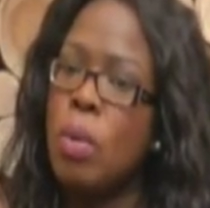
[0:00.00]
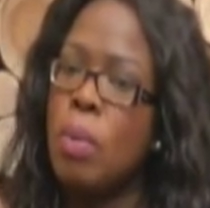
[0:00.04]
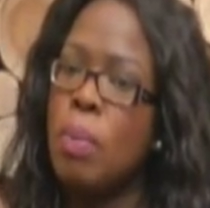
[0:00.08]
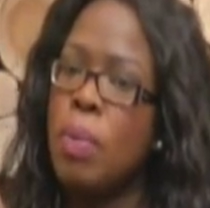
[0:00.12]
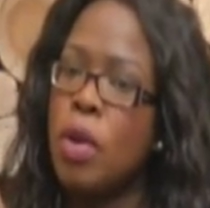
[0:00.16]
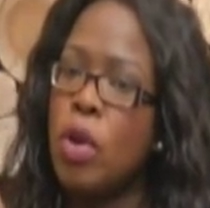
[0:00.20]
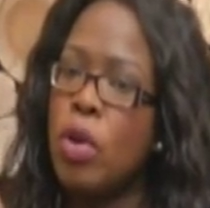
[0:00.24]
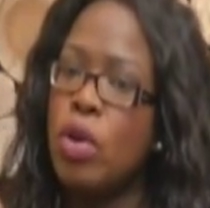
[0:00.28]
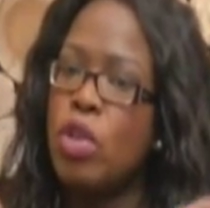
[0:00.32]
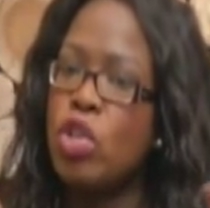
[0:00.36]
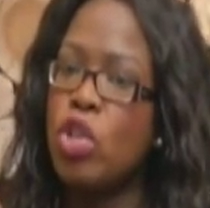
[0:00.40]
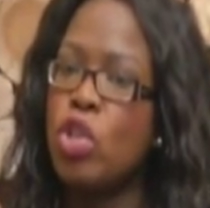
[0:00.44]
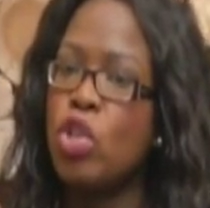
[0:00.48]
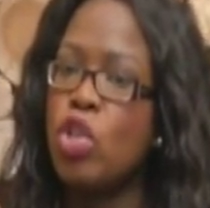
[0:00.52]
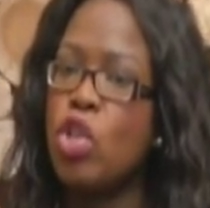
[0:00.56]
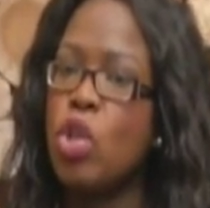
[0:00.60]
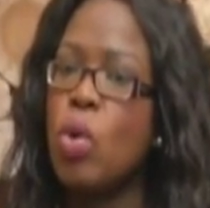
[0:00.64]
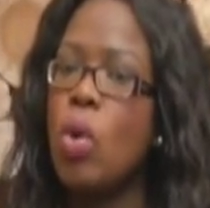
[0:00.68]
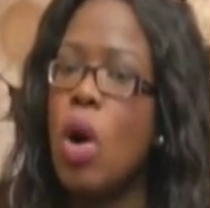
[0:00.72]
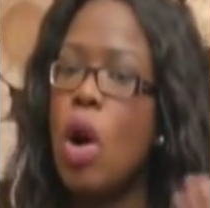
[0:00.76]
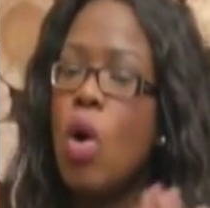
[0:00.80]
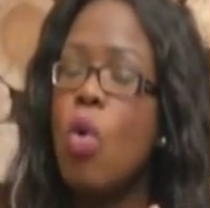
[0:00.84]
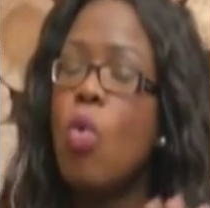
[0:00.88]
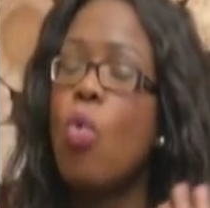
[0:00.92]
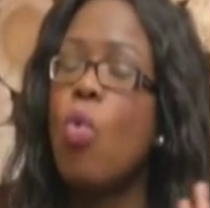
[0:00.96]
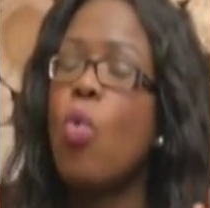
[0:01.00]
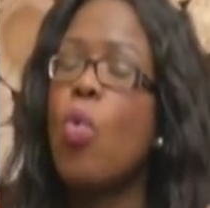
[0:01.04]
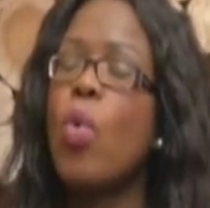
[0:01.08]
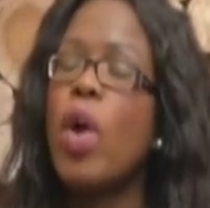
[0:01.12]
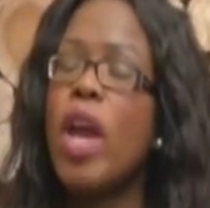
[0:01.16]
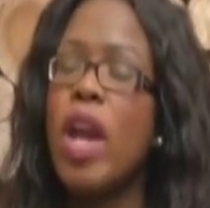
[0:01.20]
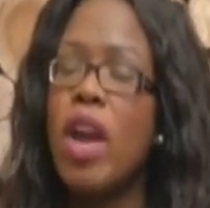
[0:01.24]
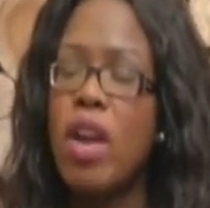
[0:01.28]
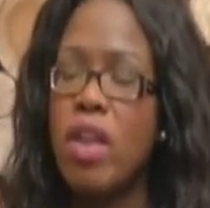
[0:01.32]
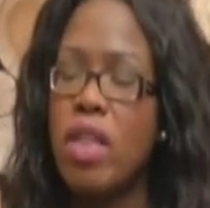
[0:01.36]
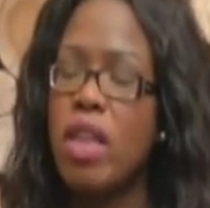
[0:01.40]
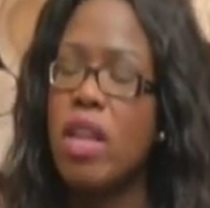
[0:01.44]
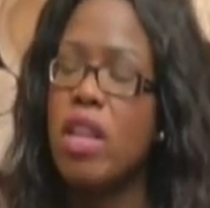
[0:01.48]
because you're so
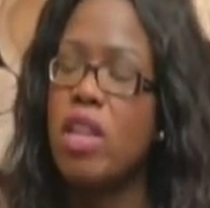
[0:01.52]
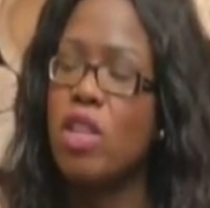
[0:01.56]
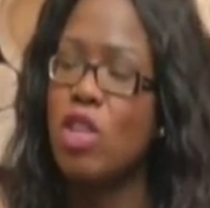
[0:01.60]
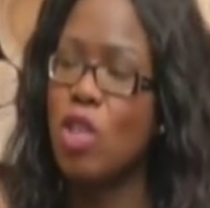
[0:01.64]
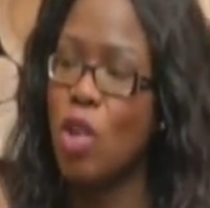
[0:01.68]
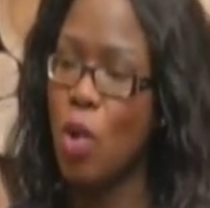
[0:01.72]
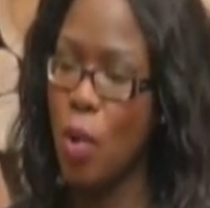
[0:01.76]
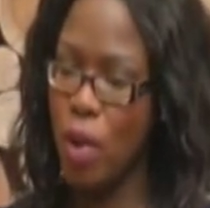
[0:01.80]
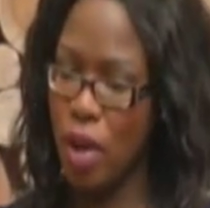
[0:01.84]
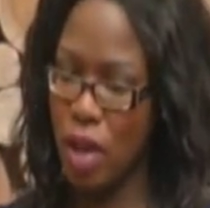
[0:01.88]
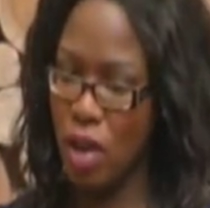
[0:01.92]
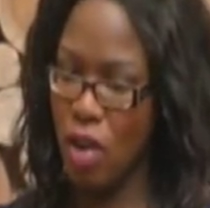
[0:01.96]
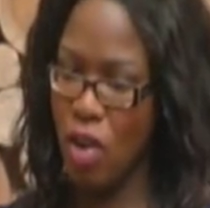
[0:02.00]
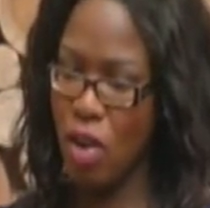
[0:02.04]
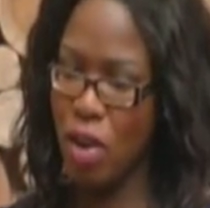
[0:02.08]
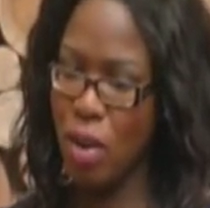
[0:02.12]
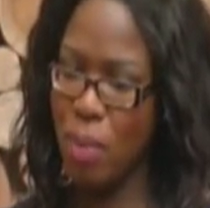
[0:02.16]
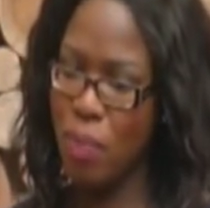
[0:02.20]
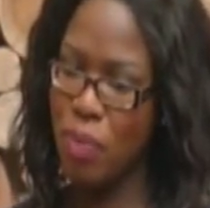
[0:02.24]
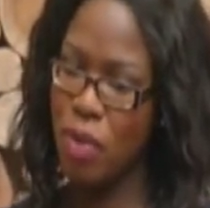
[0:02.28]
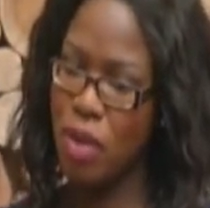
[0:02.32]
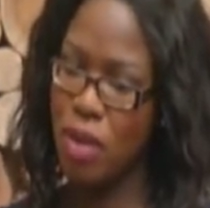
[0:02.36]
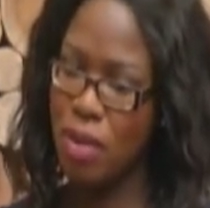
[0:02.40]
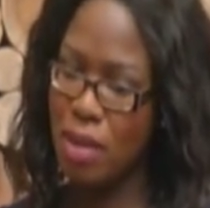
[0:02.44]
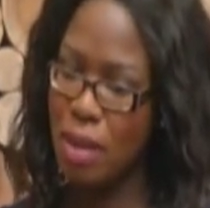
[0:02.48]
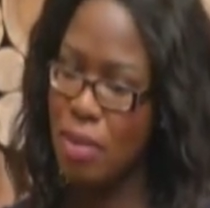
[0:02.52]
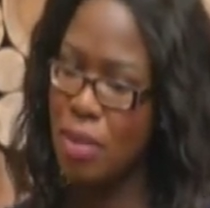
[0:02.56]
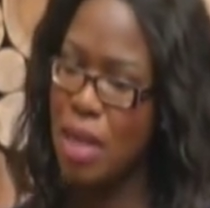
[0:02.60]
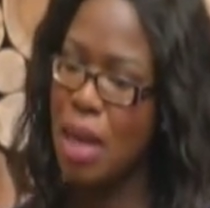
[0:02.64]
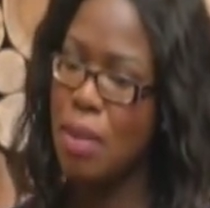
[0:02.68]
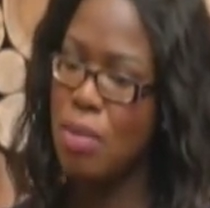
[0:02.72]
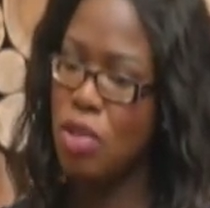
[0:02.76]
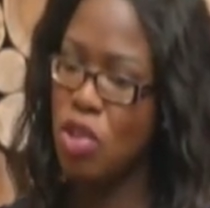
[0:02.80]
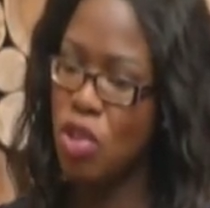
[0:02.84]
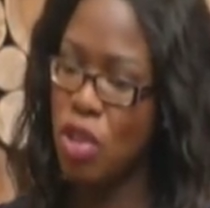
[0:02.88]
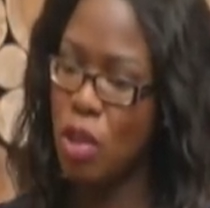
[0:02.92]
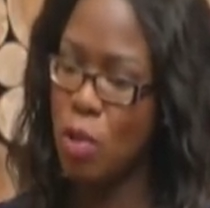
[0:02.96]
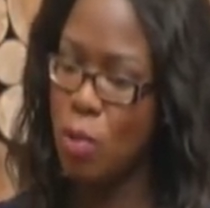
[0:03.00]
aware that it's going on,
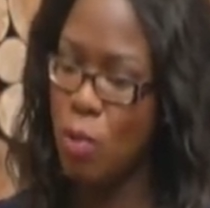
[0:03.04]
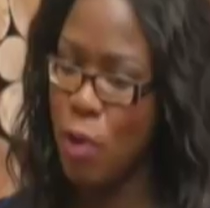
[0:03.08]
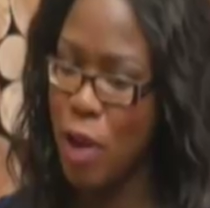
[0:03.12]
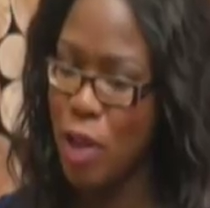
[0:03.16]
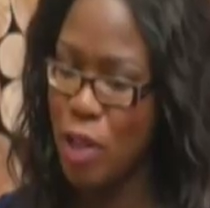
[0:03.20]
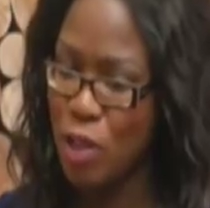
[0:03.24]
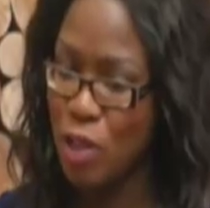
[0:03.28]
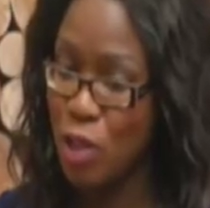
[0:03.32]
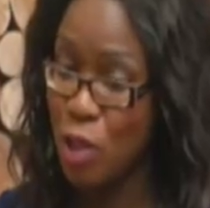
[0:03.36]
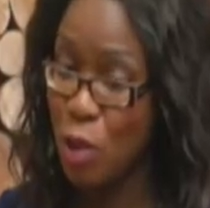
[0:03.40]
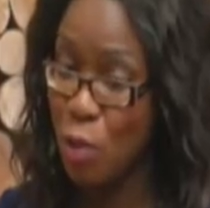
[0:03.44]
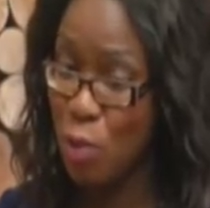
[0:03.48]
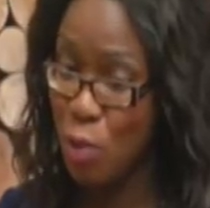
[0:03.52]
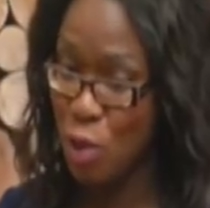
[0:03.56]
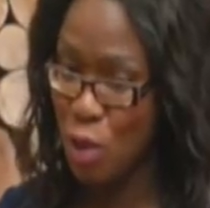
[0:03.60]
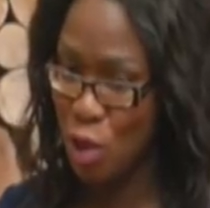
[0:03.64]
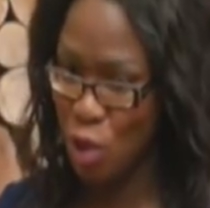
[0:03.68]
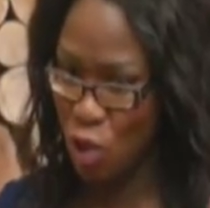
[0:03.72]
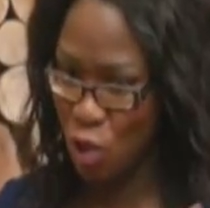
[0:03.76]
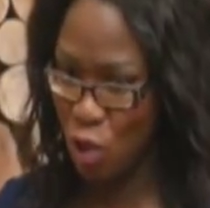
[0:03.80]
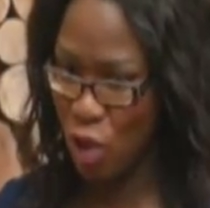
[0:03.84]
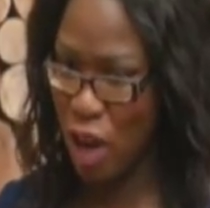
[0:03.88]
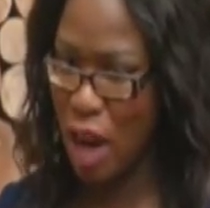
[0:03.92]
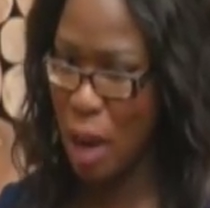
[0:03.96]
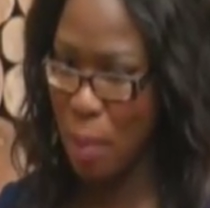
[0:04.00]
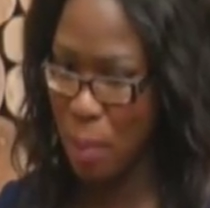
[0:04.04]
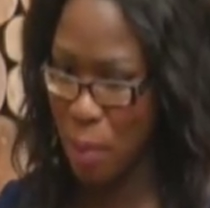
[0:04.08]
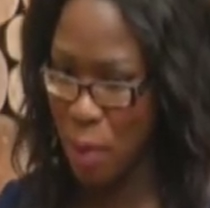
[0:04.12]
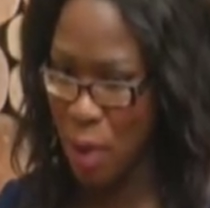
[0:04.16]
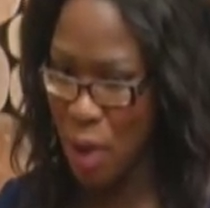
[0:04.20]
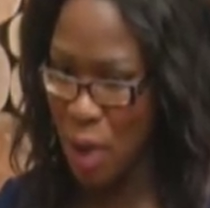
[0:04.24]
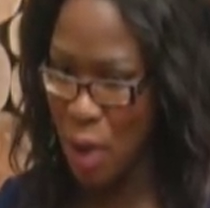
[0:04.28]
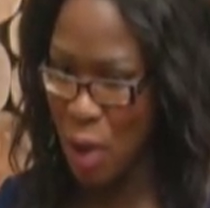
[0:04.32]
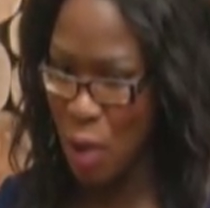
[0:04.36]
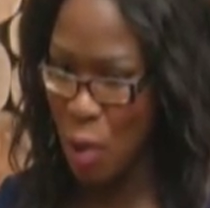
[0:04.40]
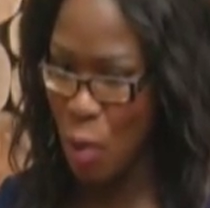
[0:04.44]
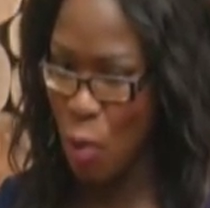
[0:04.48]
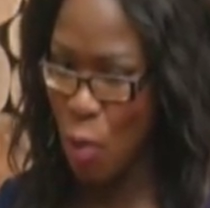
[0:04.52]
sometimes you can find yourself in a trap
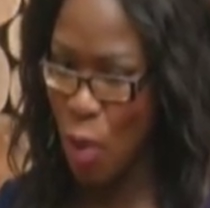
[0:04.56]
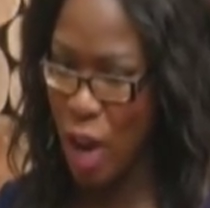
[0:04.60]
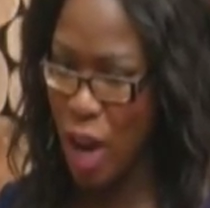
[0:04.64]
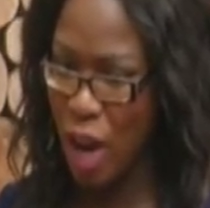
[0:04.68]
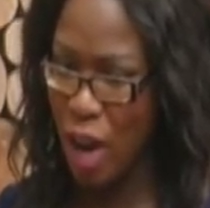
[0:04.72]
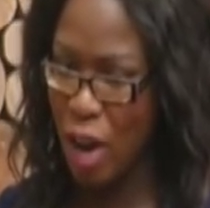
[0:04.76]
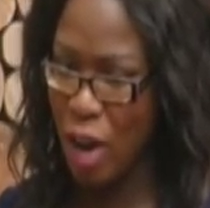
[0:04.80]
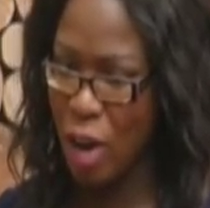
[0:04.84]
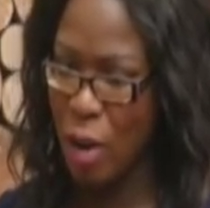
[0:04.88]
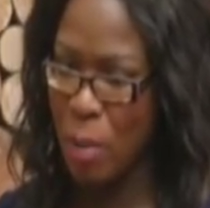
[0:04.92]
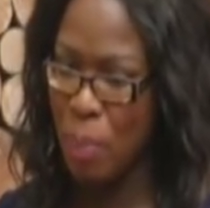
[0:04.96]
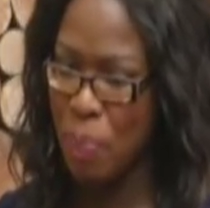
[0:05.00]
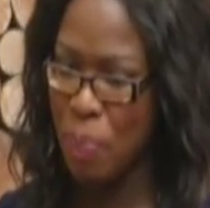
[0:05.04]
where